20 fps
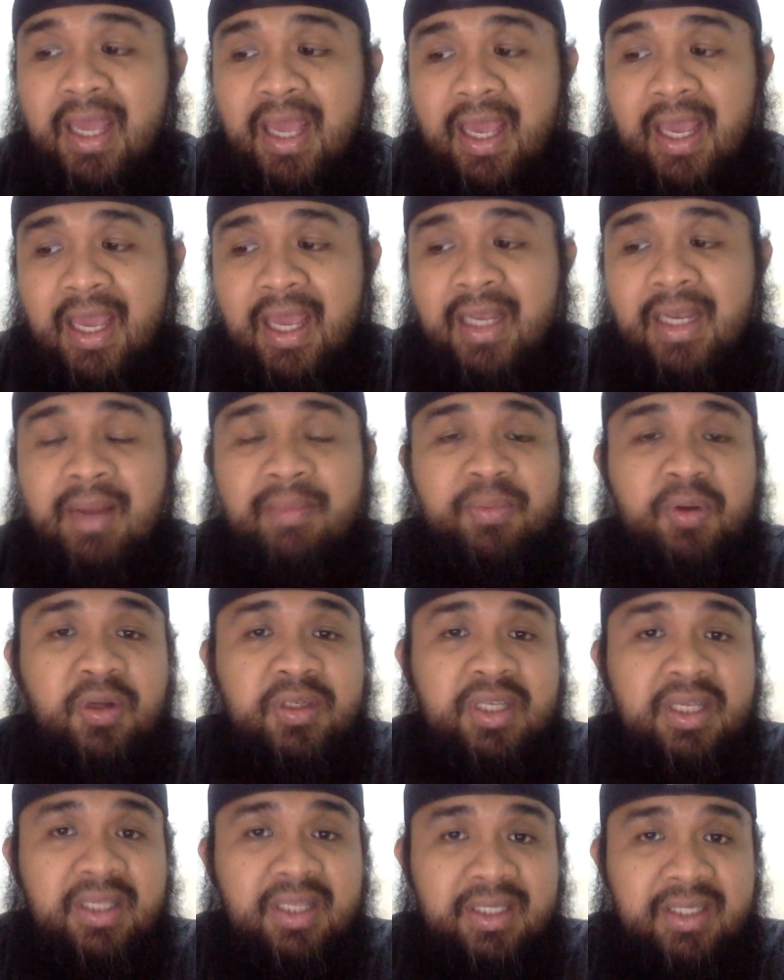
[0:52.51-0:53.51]
And
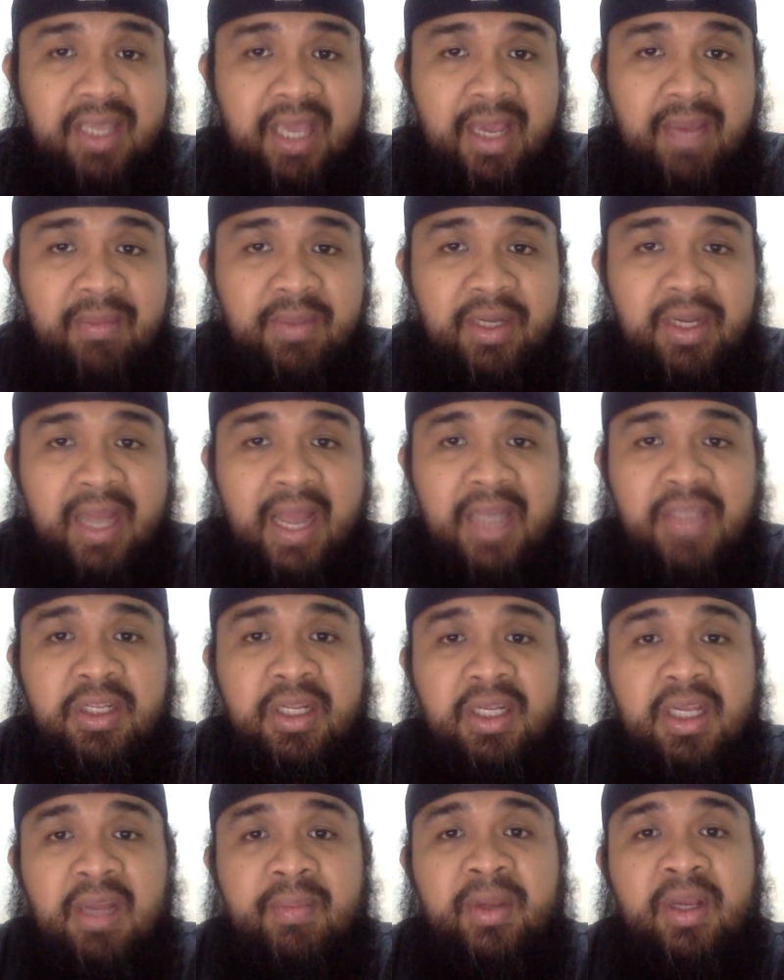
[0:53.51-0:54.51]
approaching this game, they're
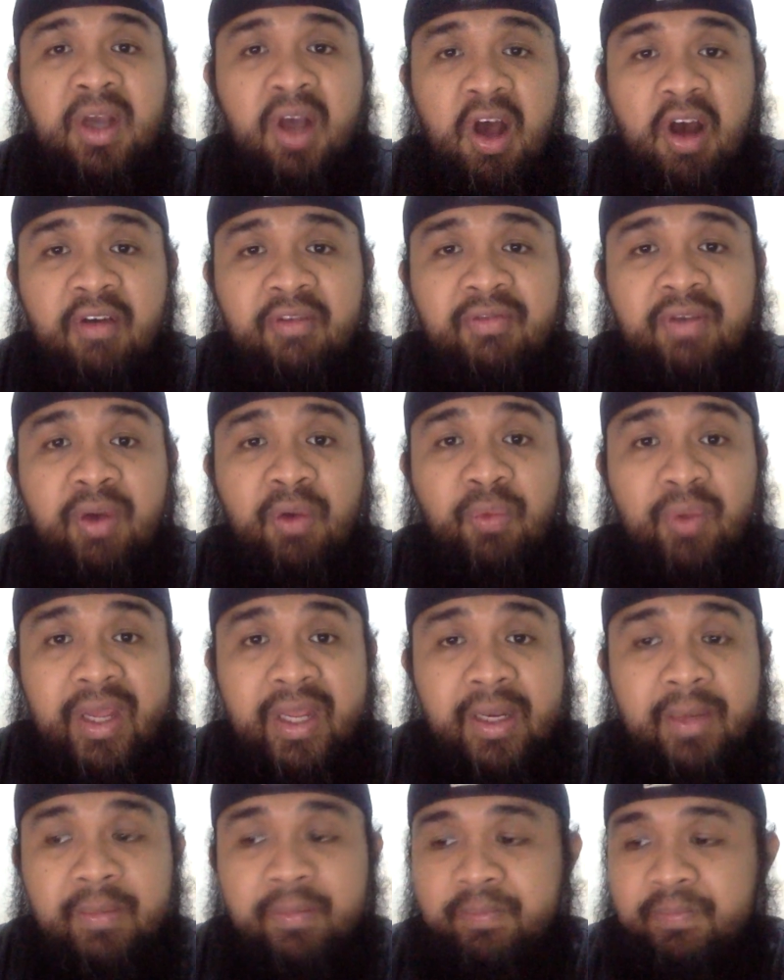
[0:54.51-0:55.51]
actually coming off a
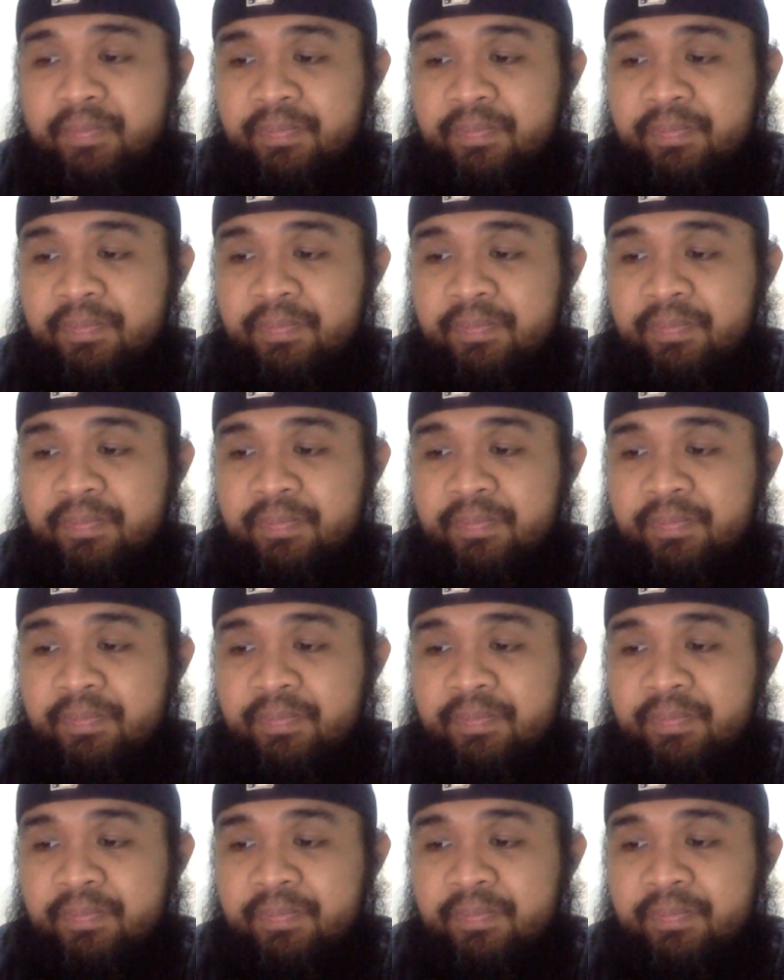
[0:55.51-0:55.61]
win.